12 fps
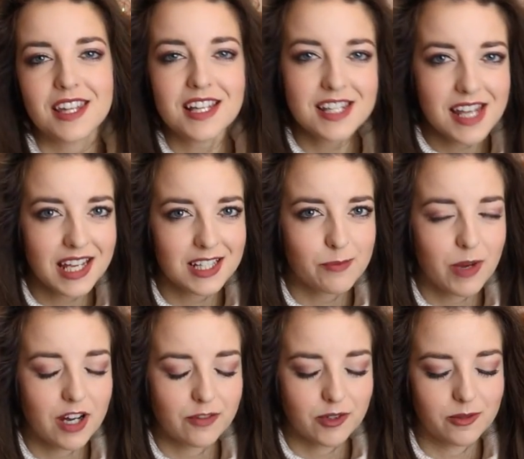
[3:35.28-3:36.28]
this next
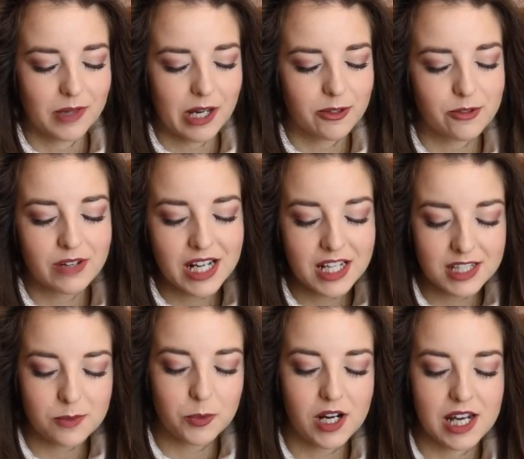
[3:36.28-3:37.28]
bath bomb, I was really
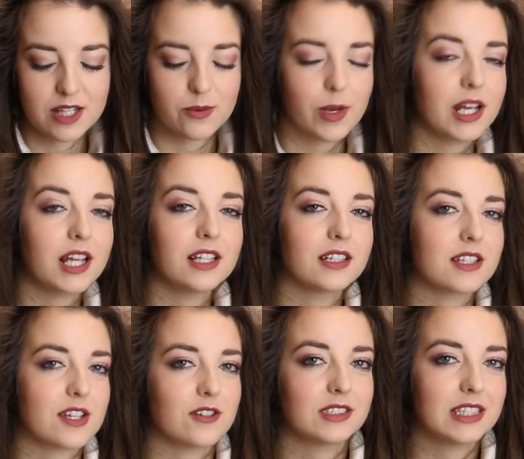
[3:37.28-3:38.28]
surprised when I
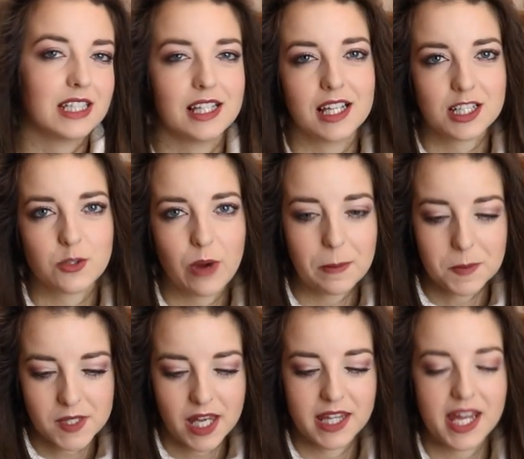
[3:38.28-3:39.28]
looked on the Lush website,